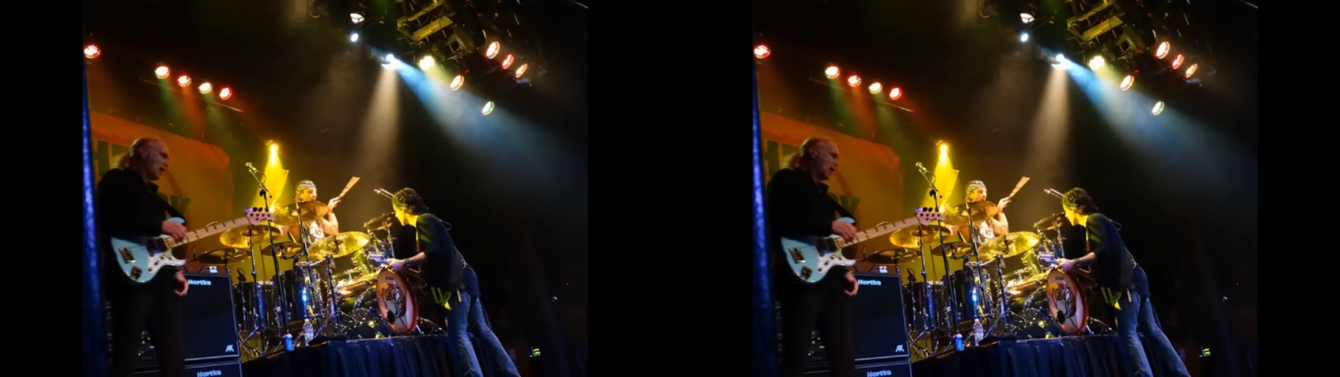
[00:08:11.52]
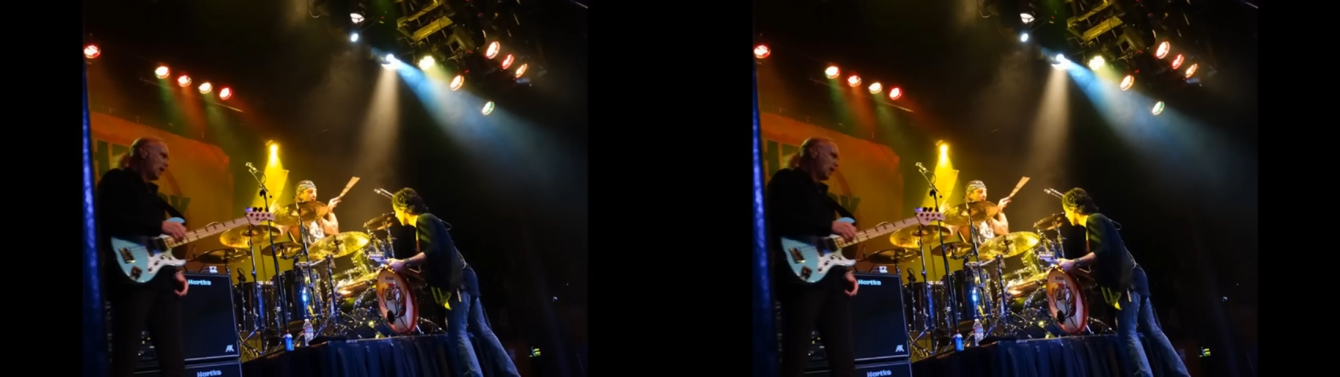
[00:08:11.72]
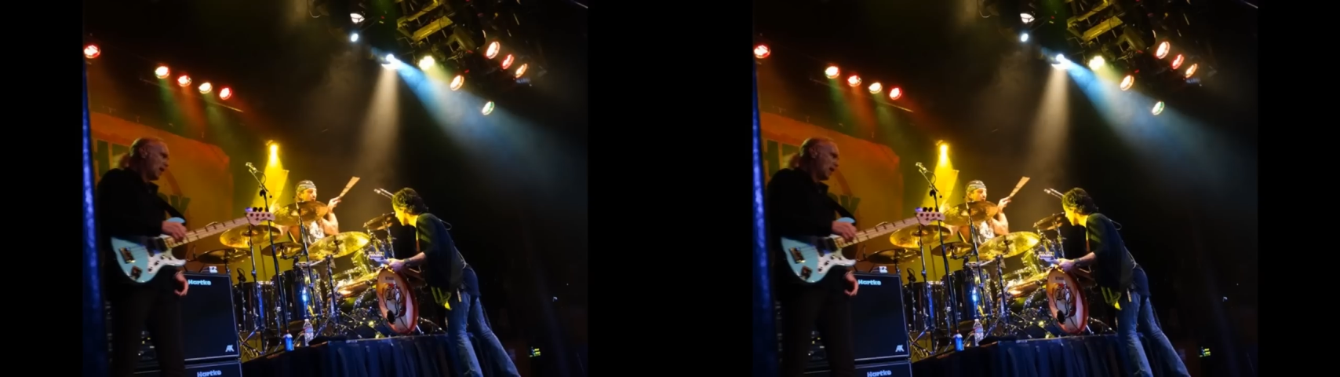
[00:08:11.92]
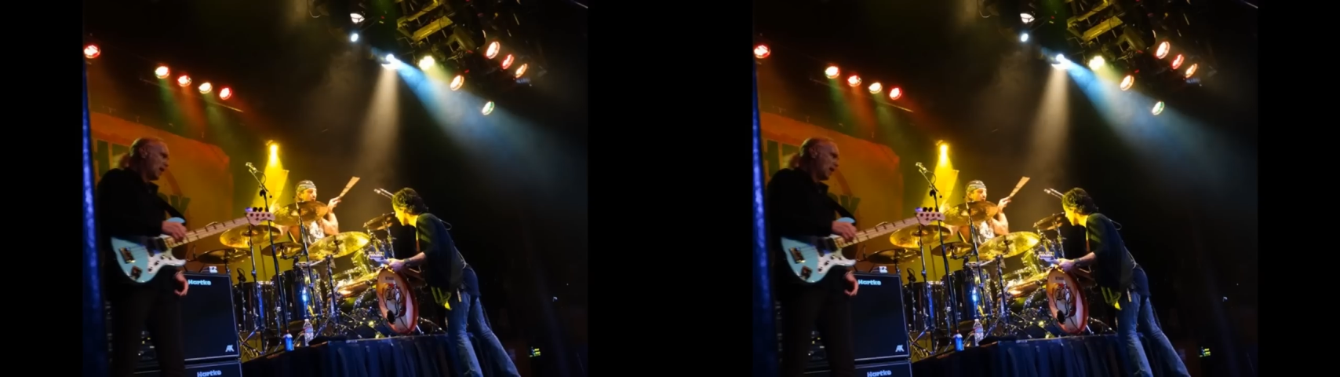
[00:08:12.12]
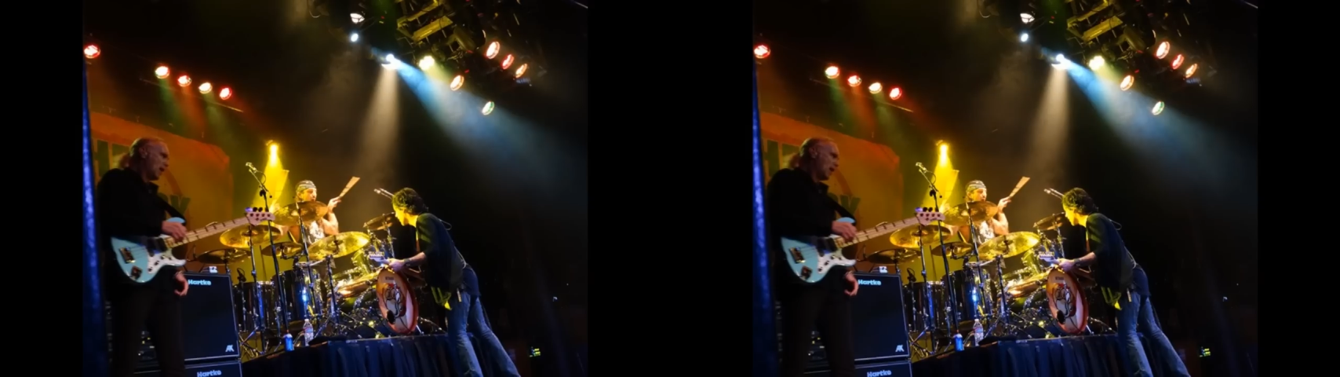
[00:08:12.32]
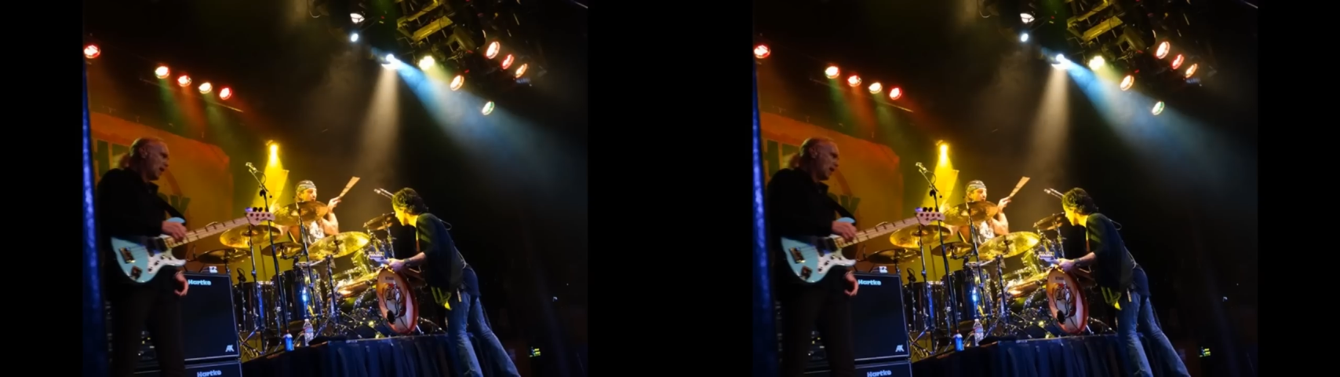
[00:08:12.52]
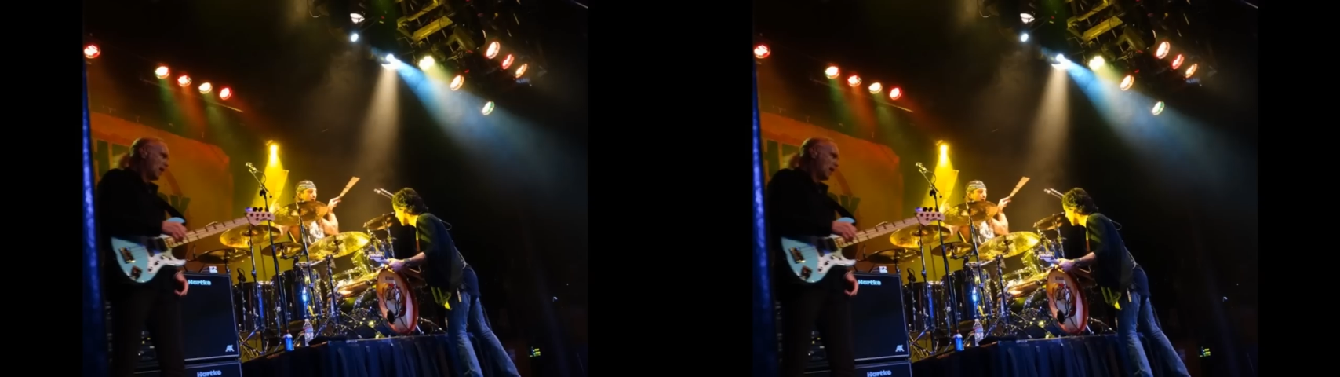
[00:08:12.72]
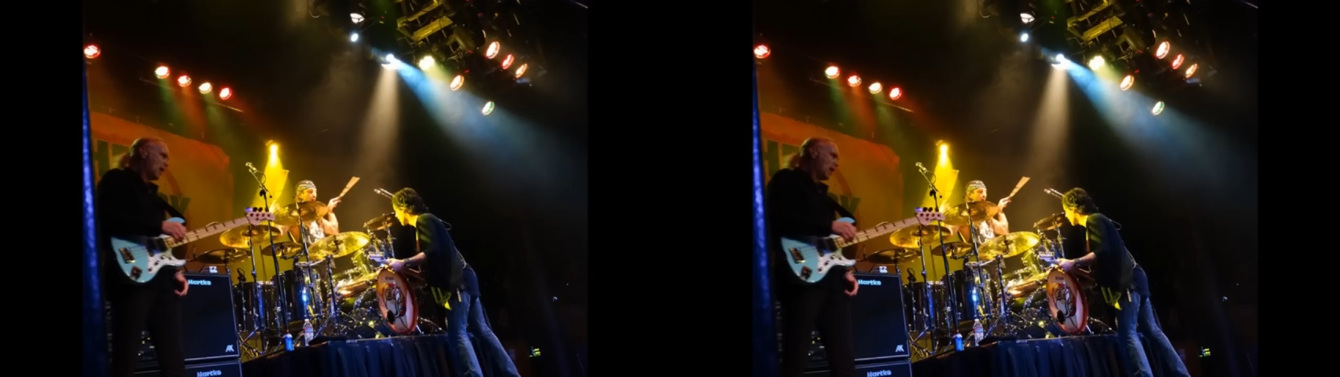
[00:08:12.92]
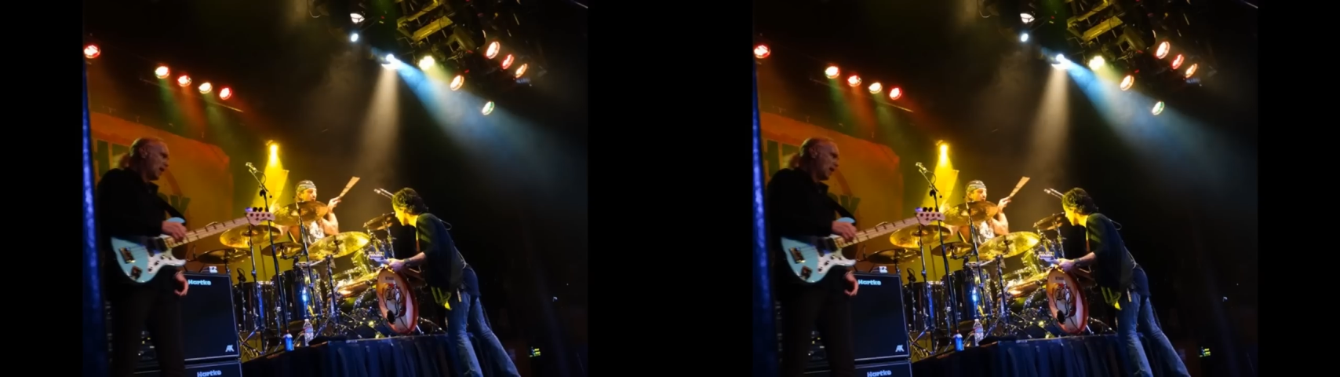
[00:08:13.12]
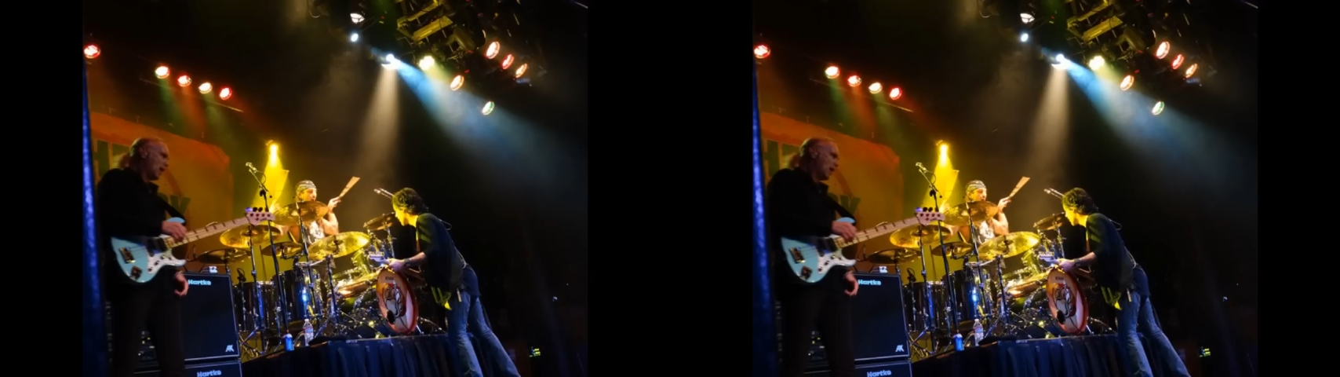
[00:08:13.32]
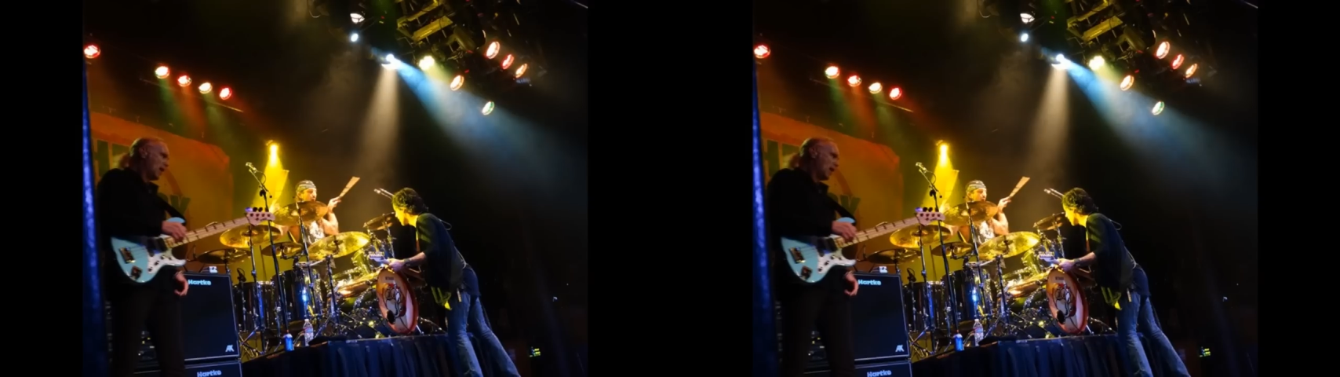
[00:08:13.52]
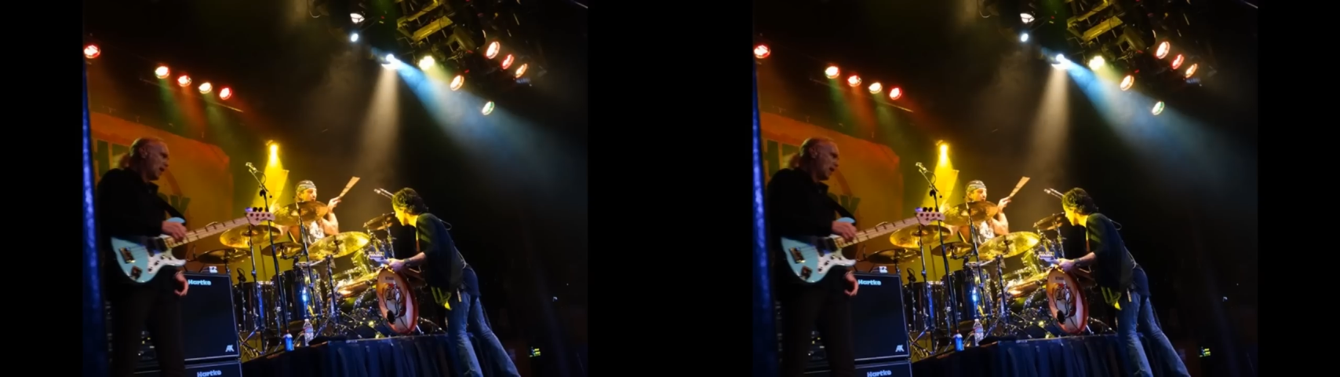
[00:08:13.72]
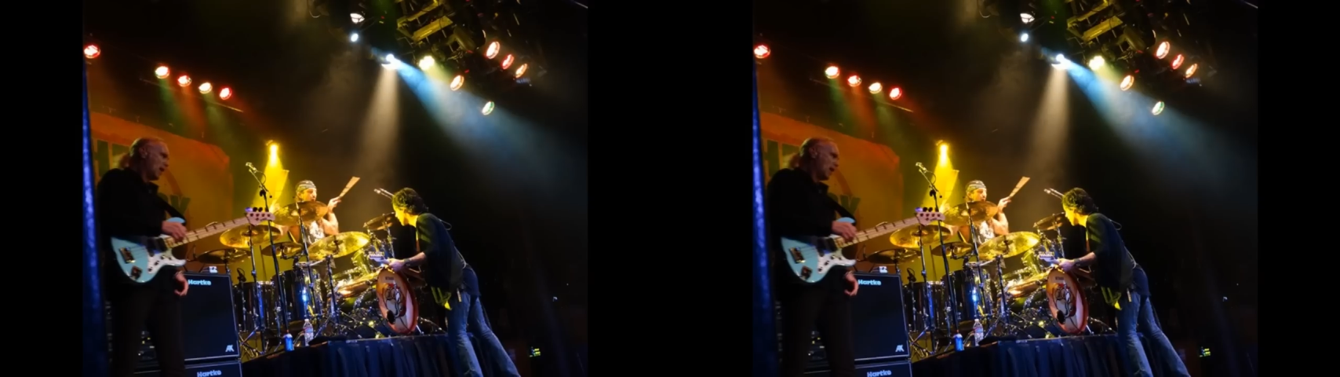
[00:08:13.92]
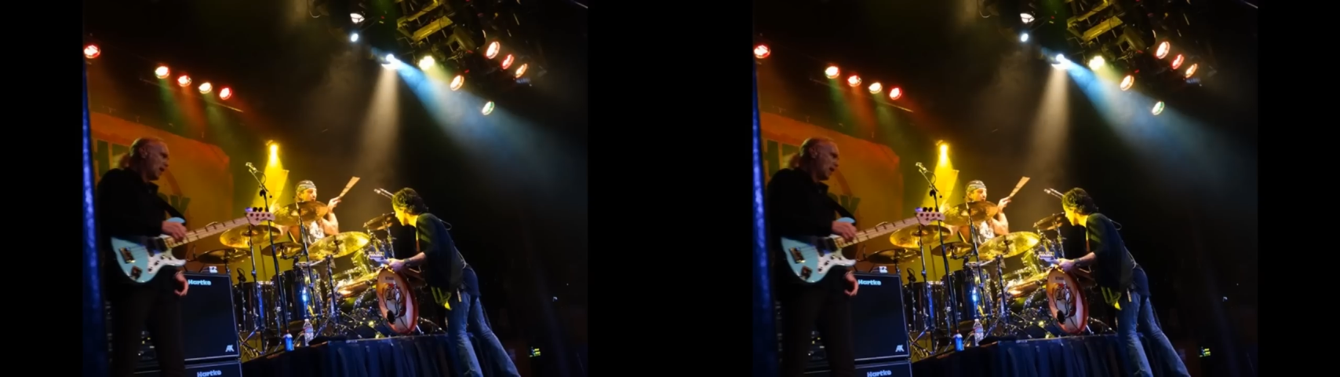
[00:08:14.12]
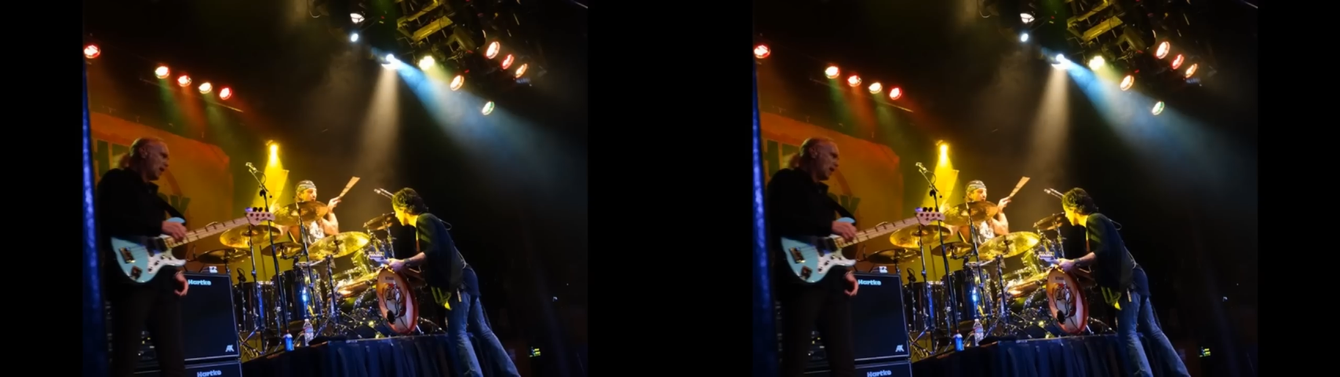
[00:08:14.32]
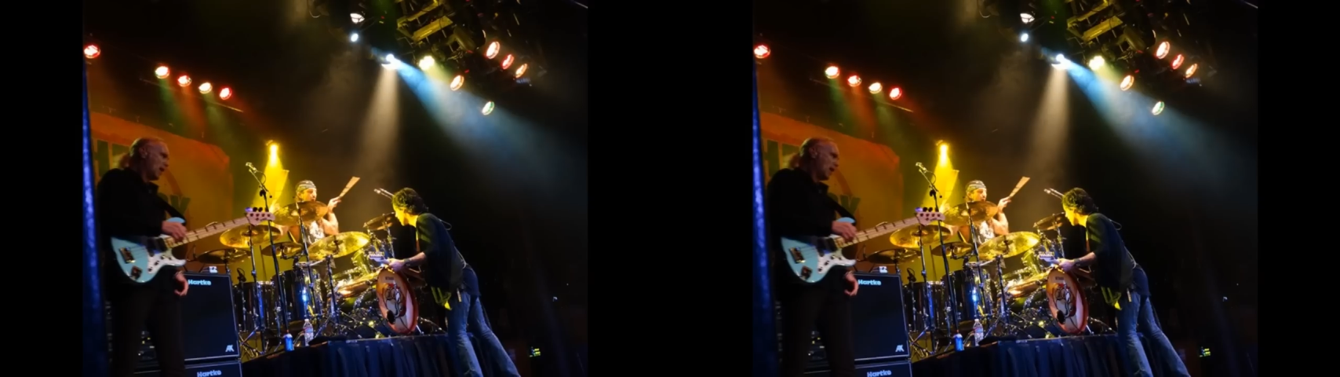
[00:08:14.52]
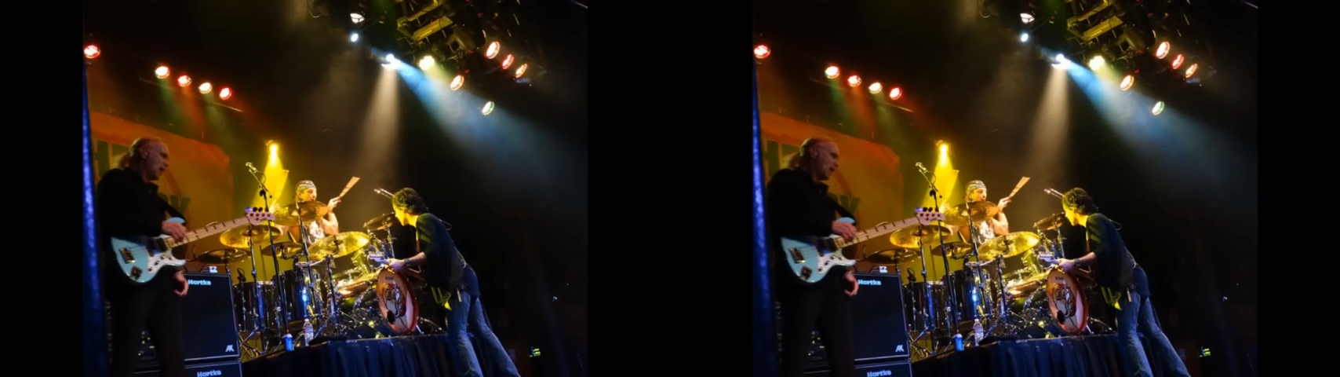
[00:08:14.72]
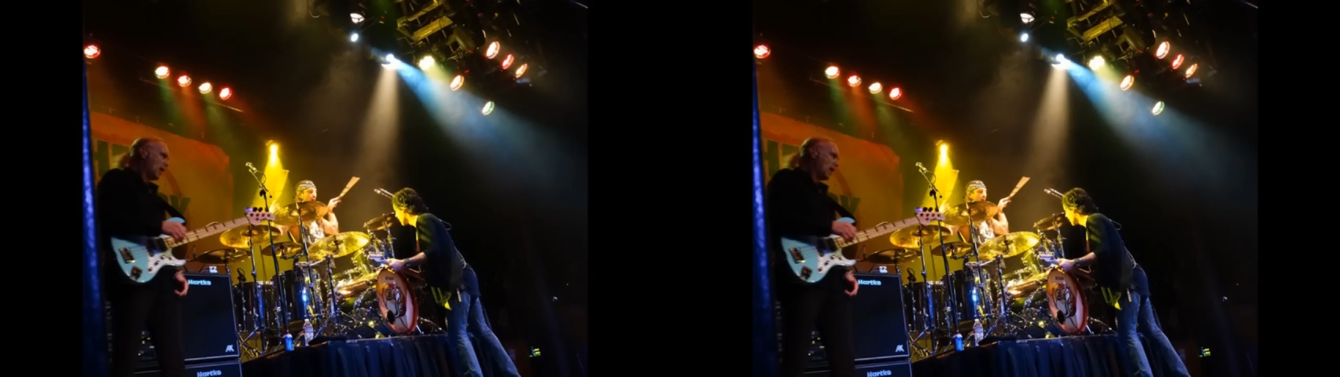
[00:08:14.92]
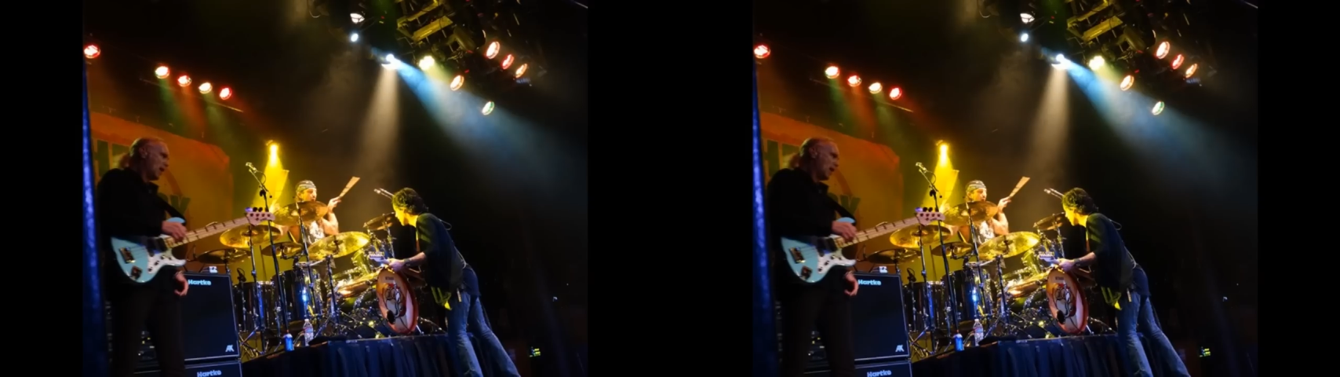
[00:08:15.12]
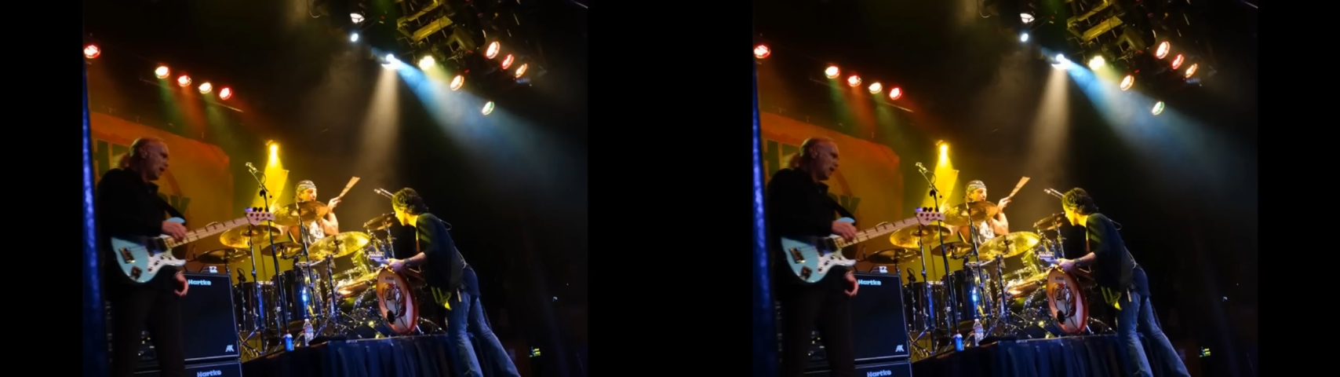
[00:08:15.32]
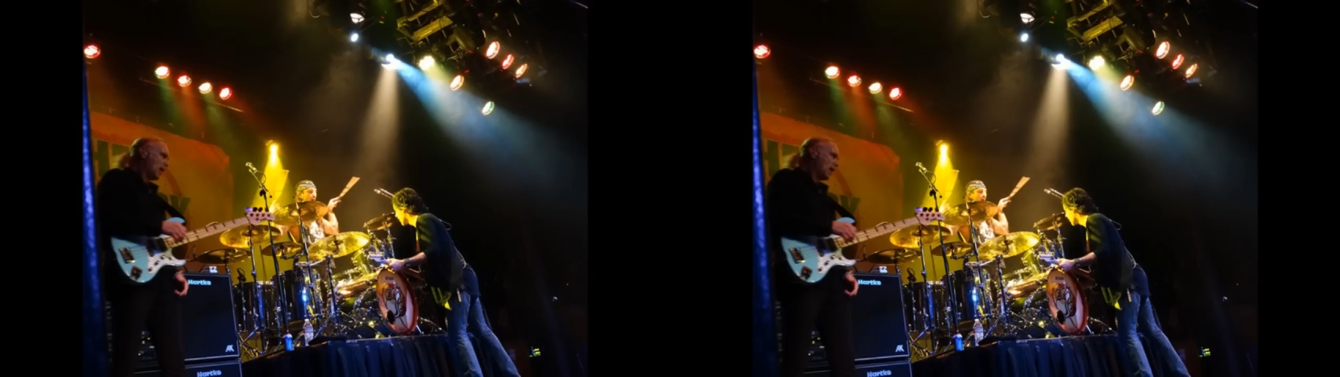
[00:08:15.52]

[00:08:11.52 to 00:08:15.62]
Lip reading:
(no speaker visible)